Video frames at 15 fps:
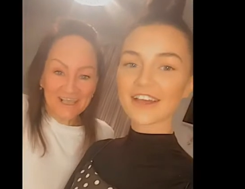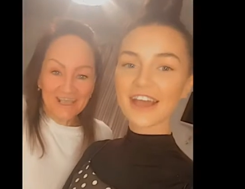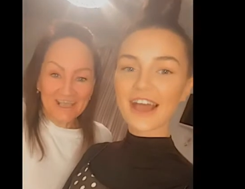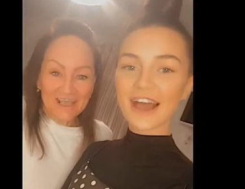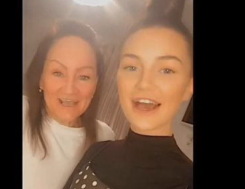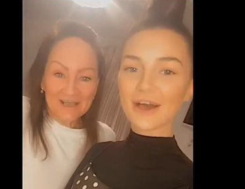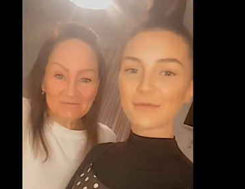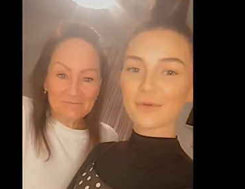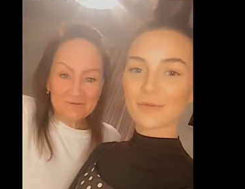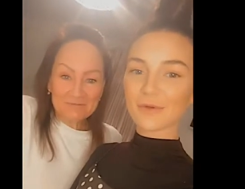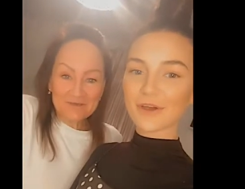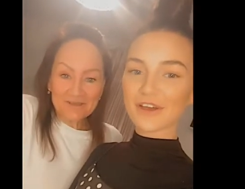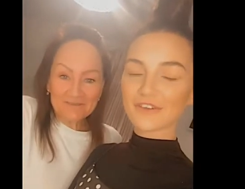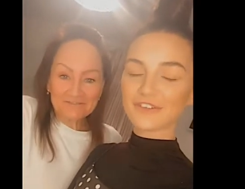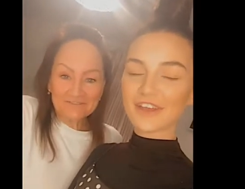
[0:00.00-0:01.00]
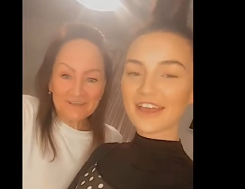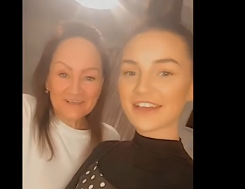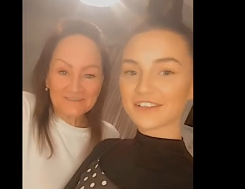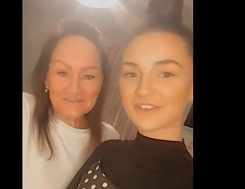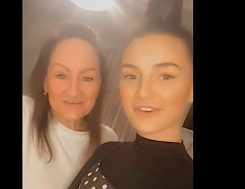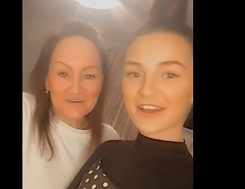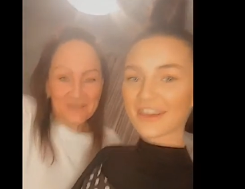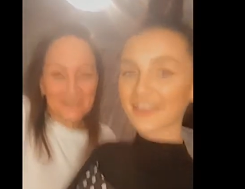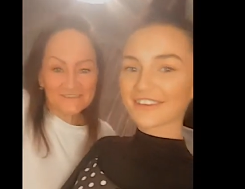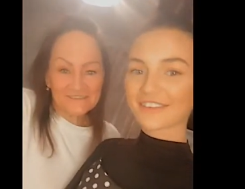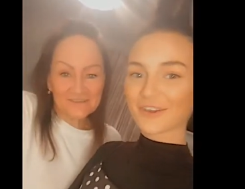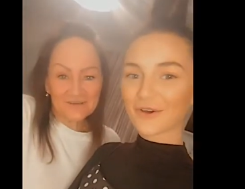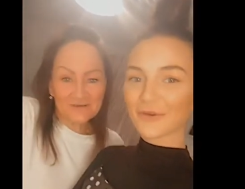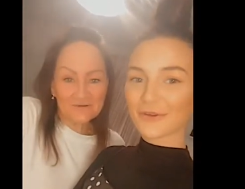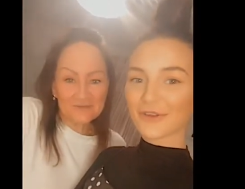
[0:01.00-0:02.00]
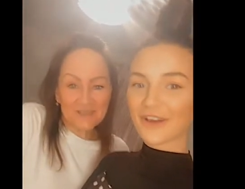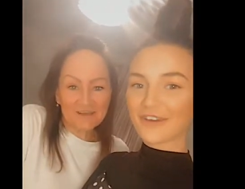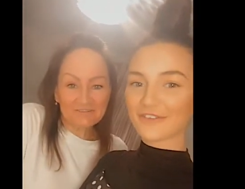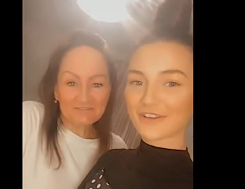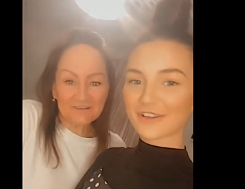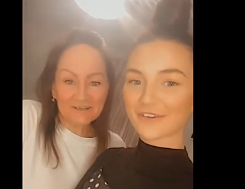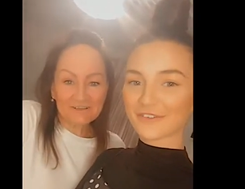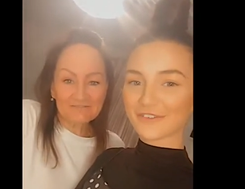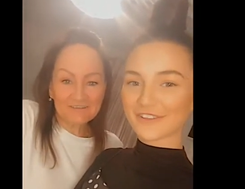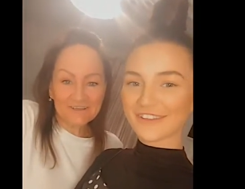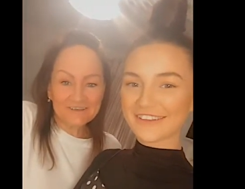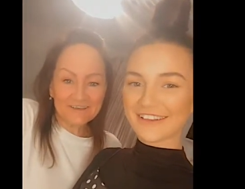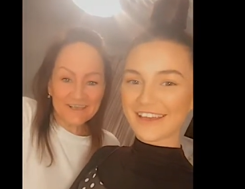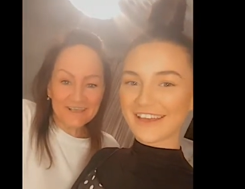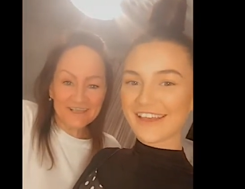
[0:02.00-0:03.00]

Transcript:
Speaker 1: Happy, happy birthday, Trace. Hope you have, have a lovely day.